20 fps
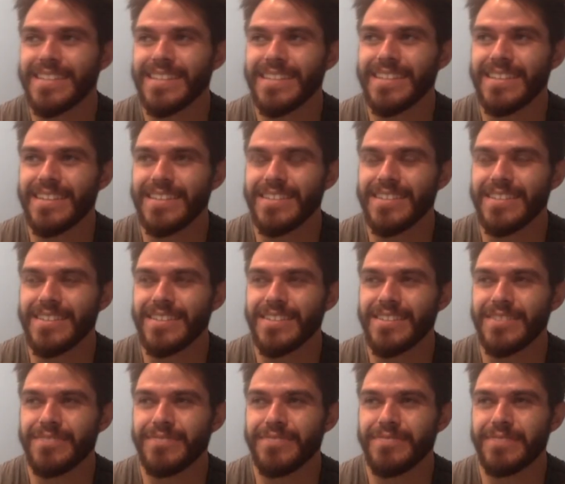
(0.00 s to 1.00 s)
a, it's, a, it's
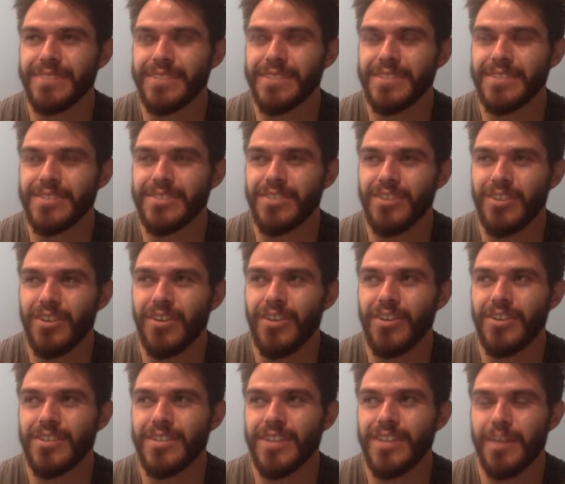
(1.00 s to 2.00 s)
a, it's a
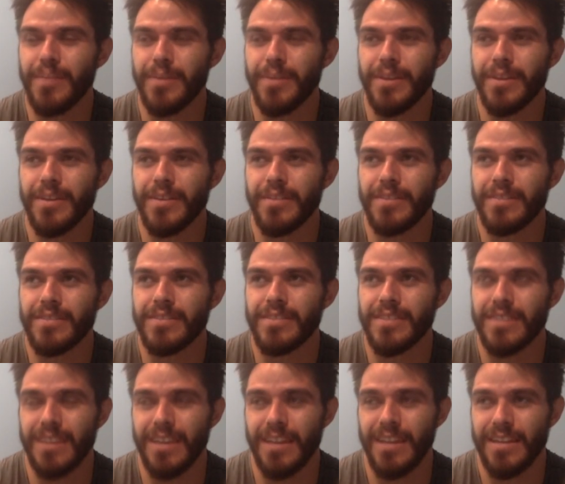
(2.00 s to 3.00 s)
hard topic
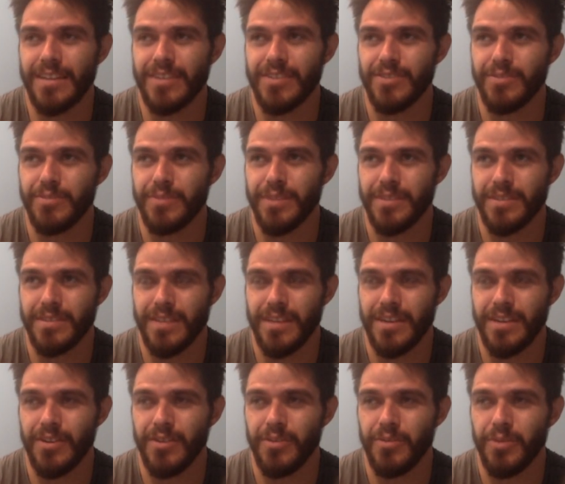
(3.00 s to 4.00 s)
to get into because I
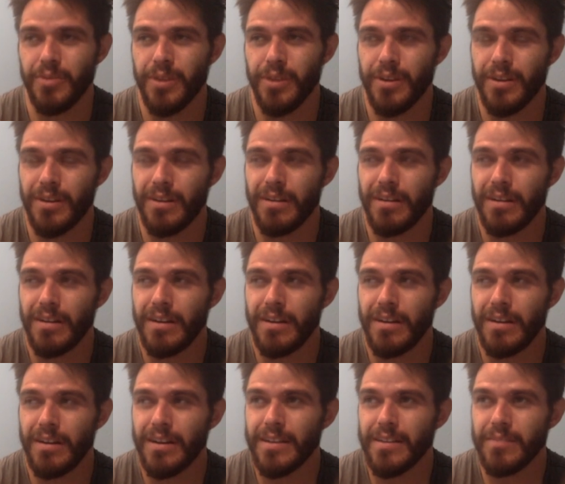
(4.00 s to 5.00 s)
know where,
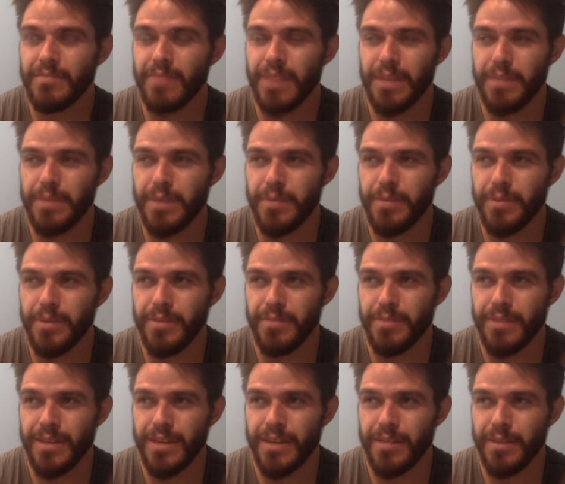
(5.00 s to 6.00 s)
many people can be
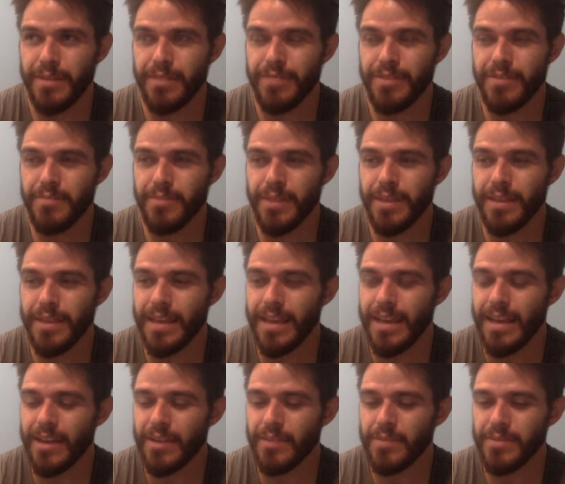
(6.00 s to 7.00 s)
coming from. But again, I
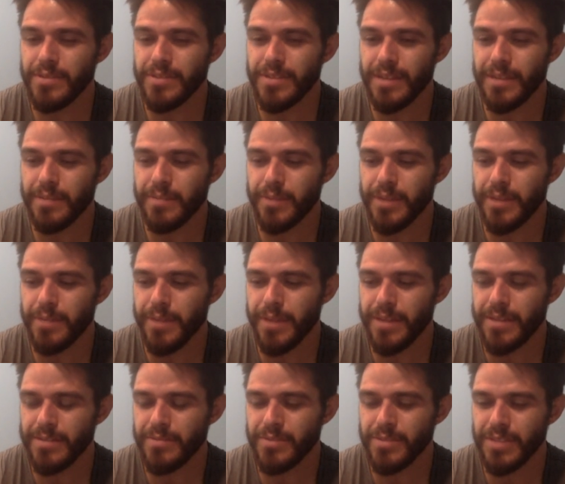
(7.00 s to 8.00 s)
almost I bring it back
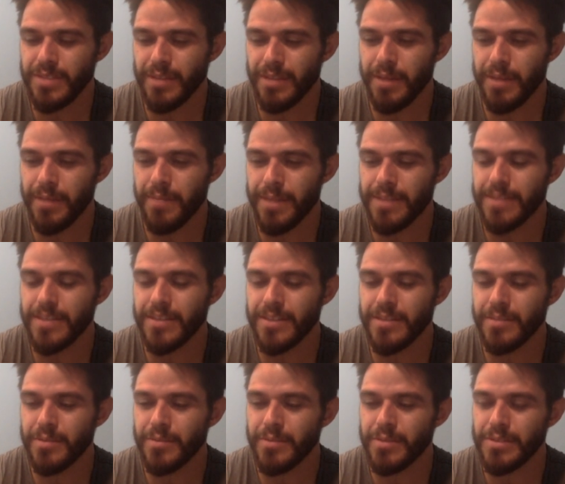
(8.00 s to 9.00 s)
to almost like my message.
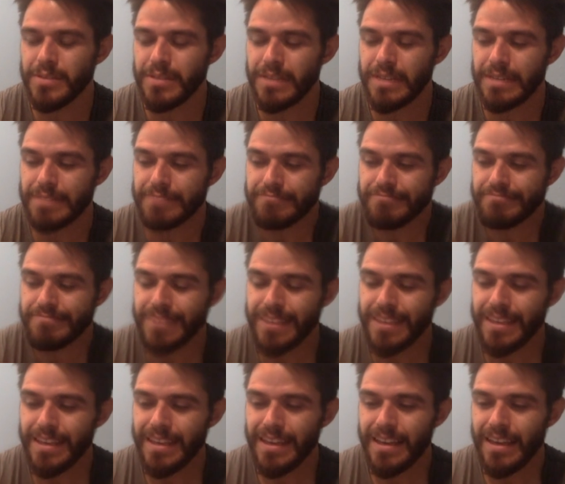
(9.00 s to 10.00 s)
I'm almost like,
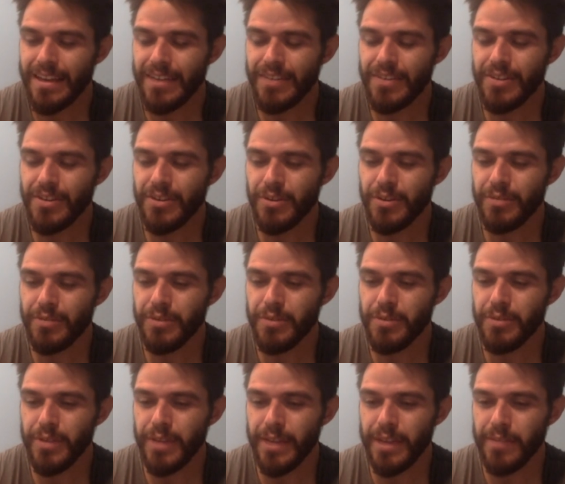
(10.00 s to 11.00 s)
I don't know, if we
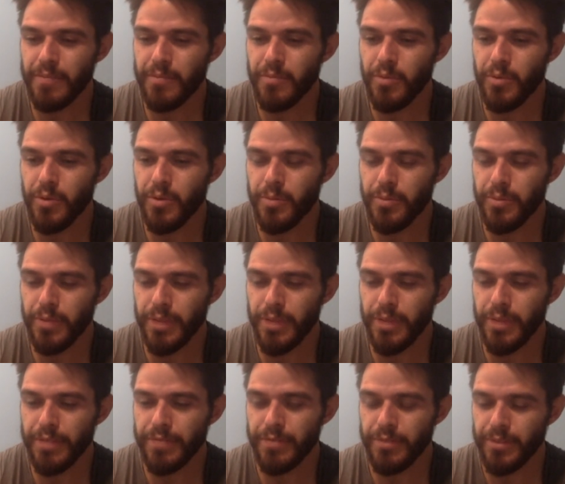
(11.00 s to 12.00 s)
were like more
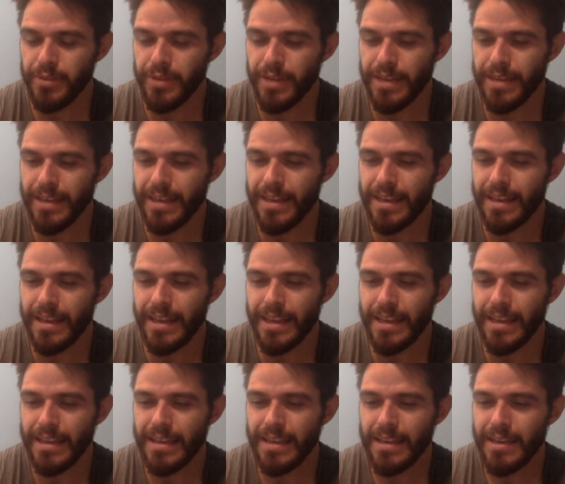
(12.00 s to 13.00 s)
playful, and again,
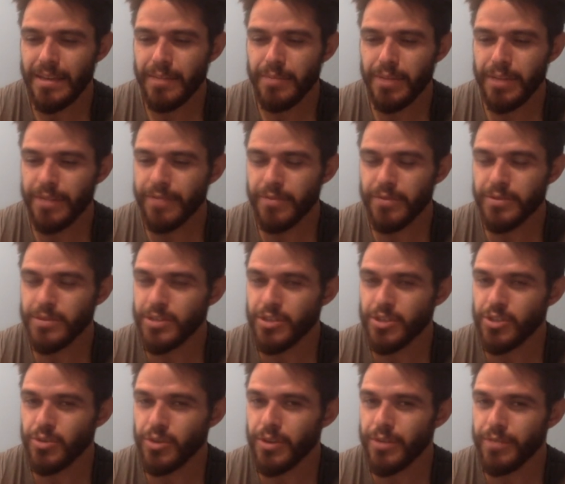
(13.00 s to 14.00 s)
like playful isn't
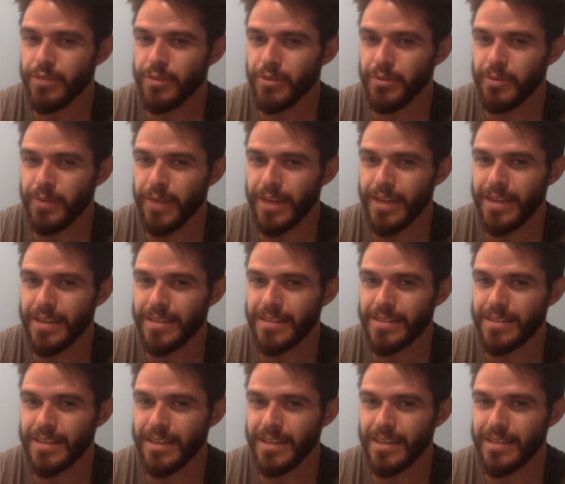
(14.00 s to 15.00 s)
joyful, right? It's
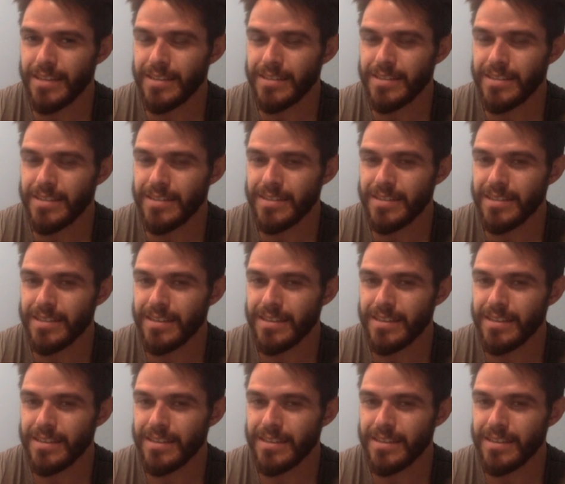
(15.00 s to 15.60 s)
like mm. it's